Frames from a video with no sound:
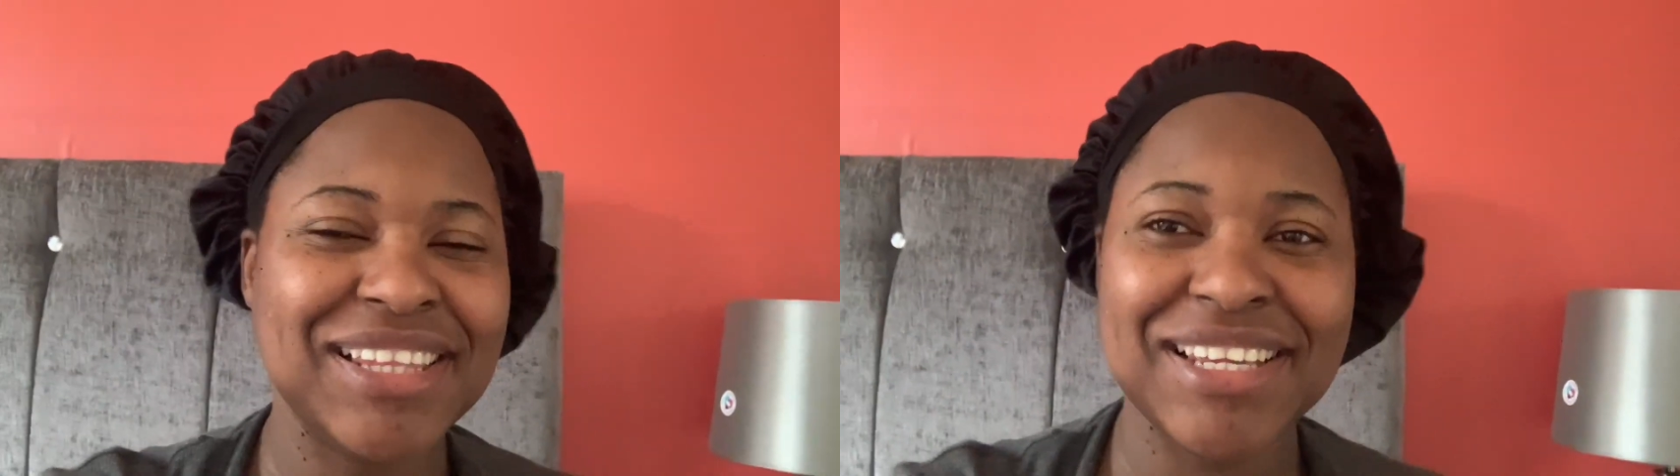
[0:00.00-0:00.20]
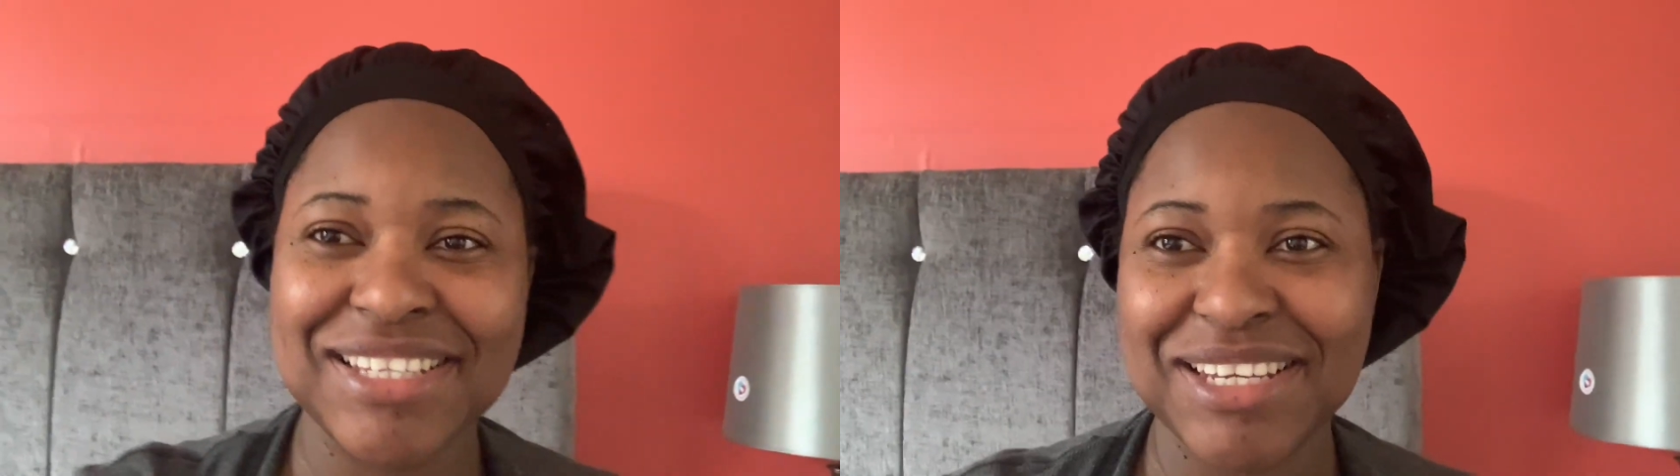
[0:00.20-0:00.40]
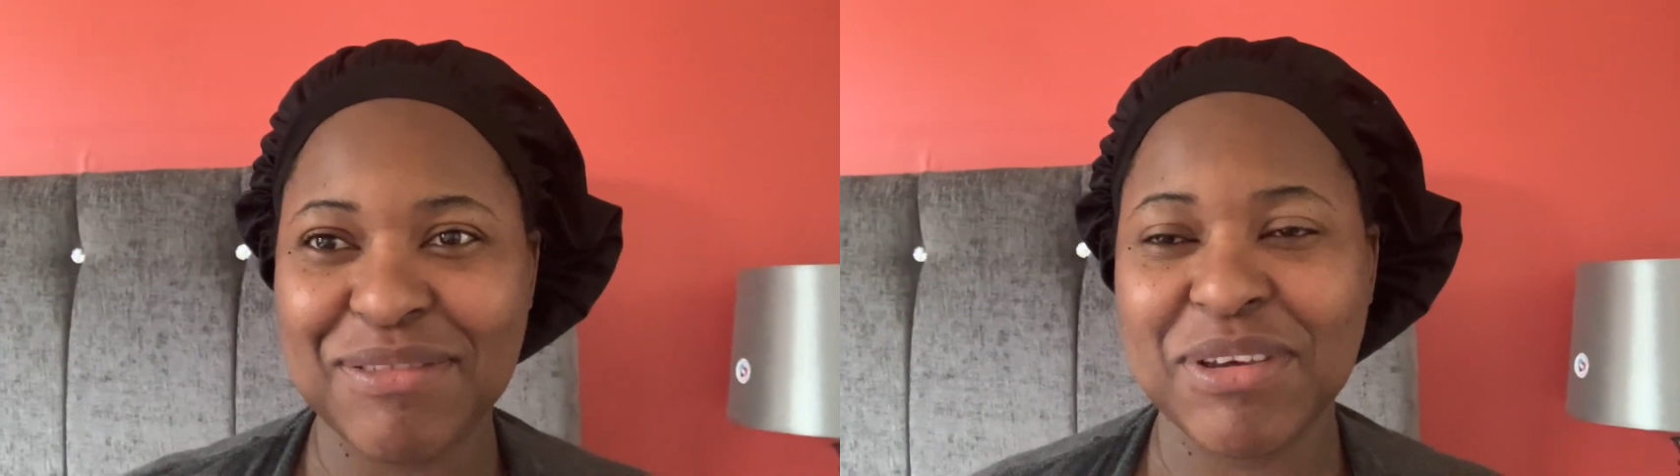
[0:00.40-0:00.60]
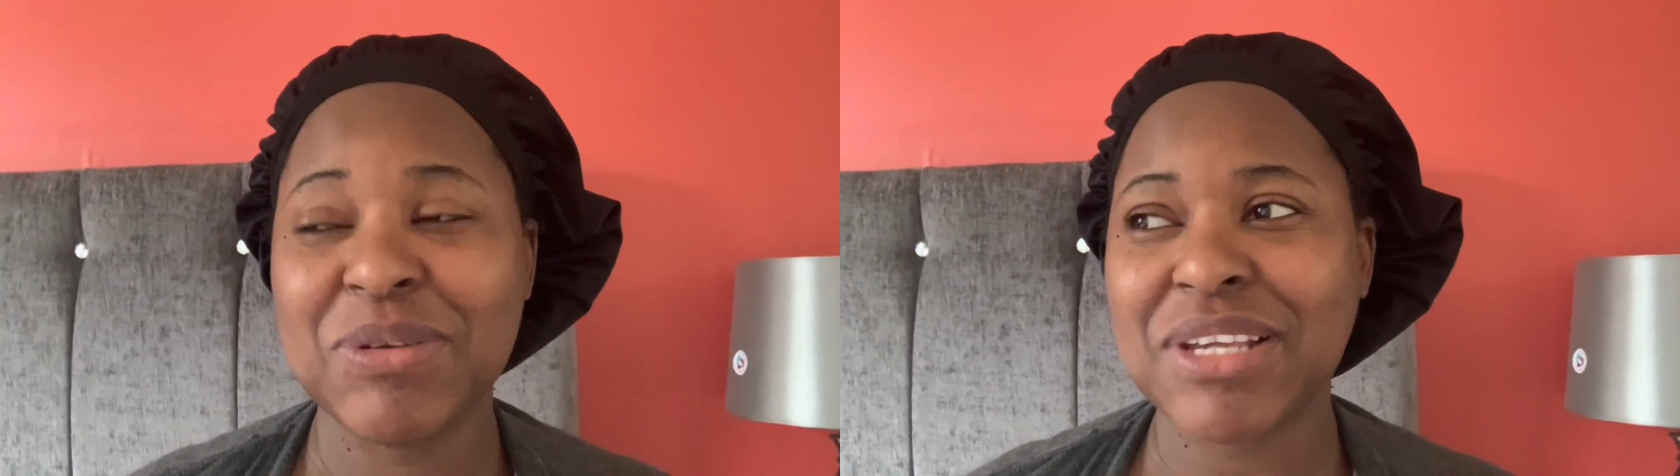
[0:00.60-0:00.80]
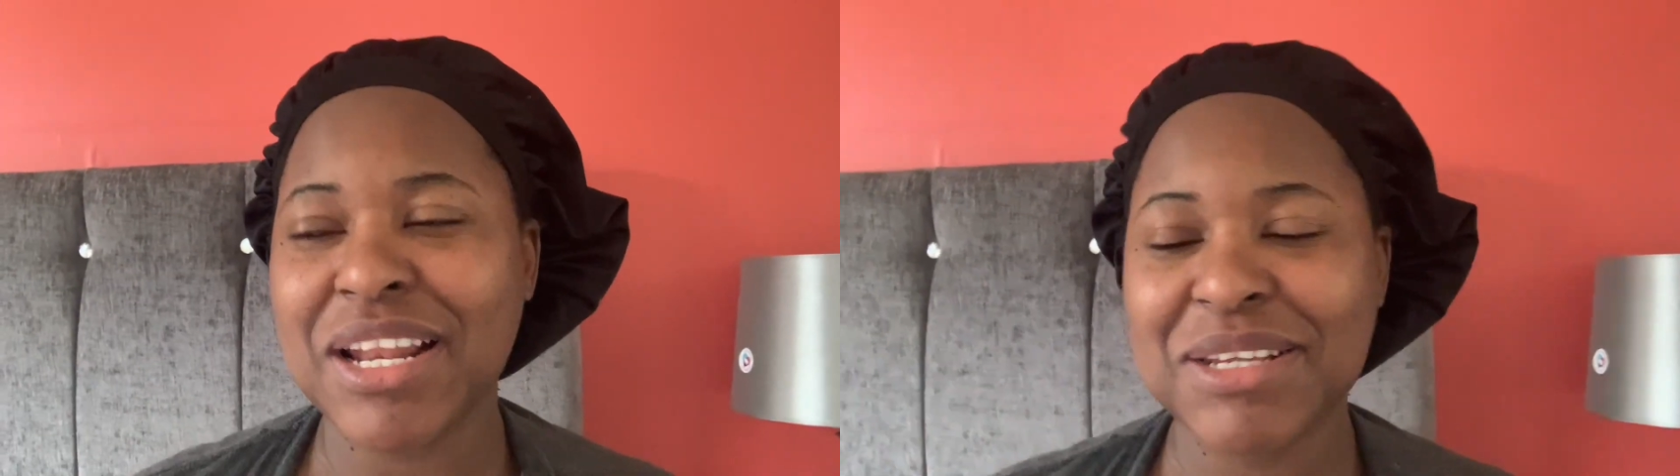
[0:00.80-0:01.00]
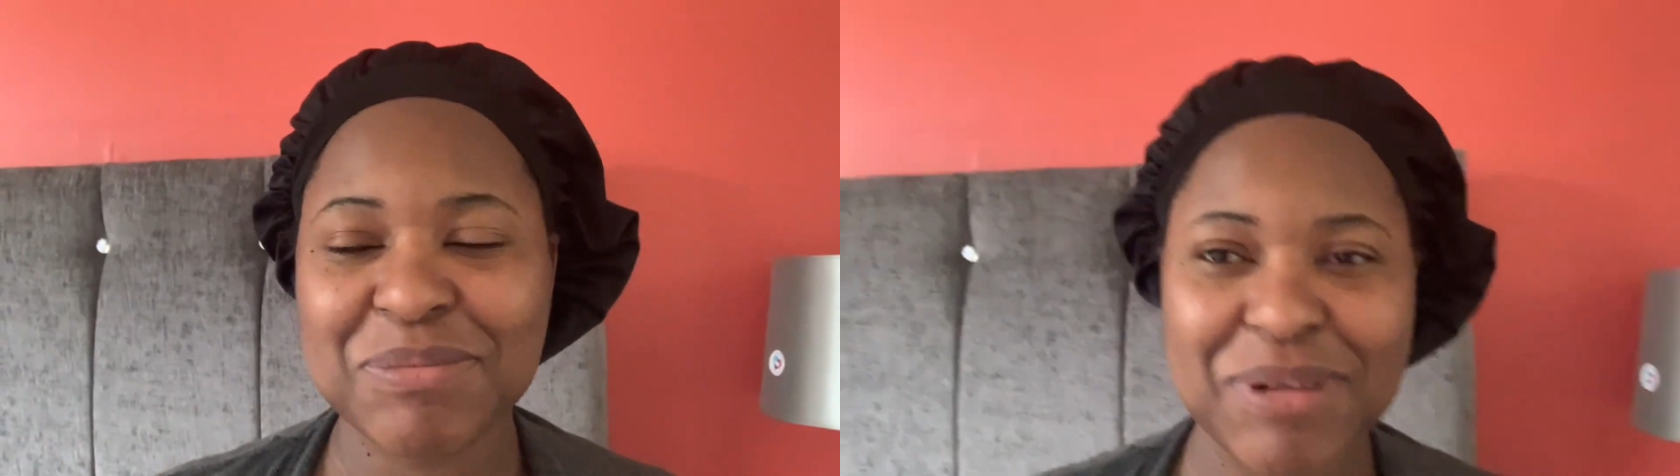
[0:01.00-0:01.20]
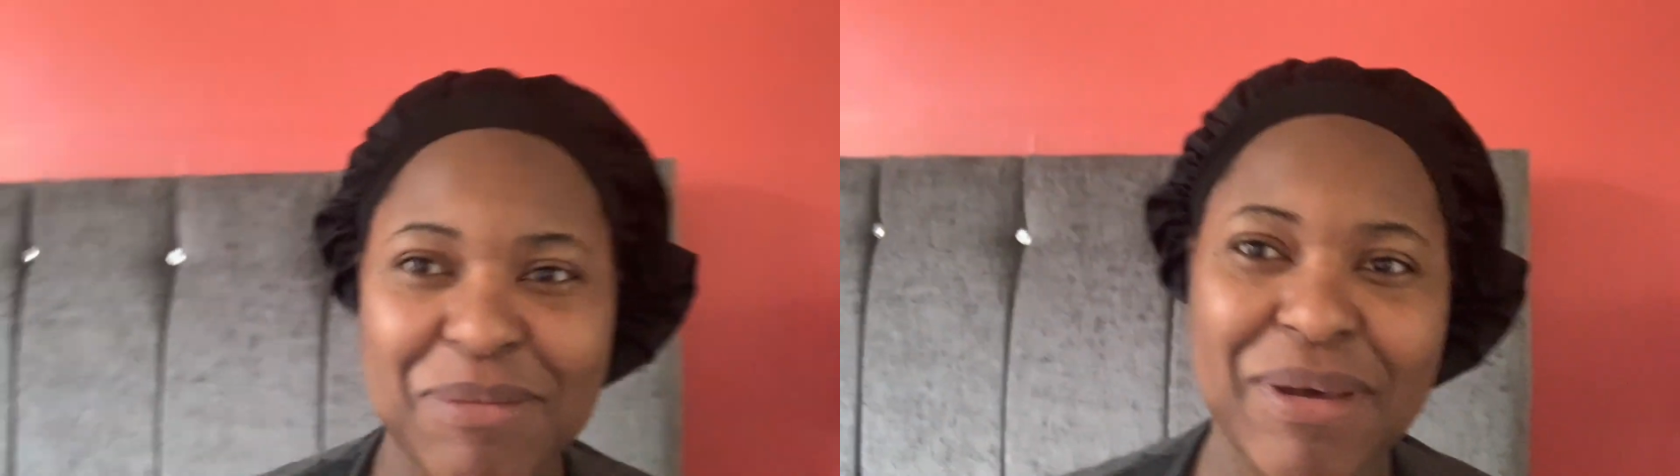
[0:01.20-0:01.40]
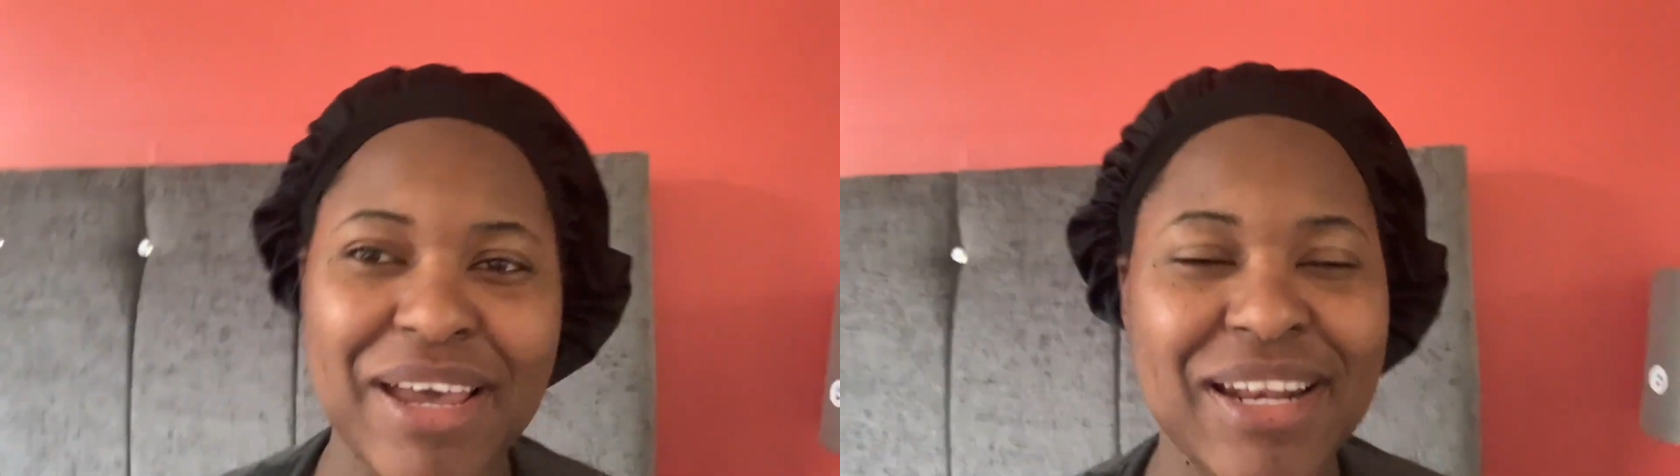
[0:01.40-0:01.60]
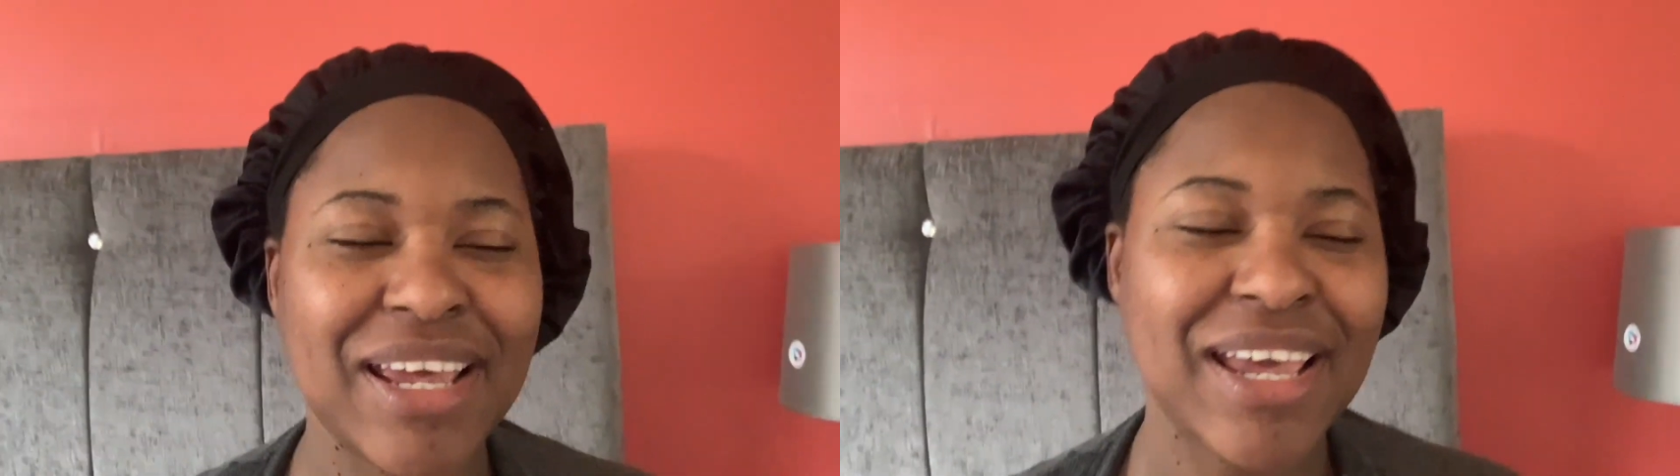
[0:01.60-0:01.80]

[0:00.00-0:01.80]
the TV. He was on his playmat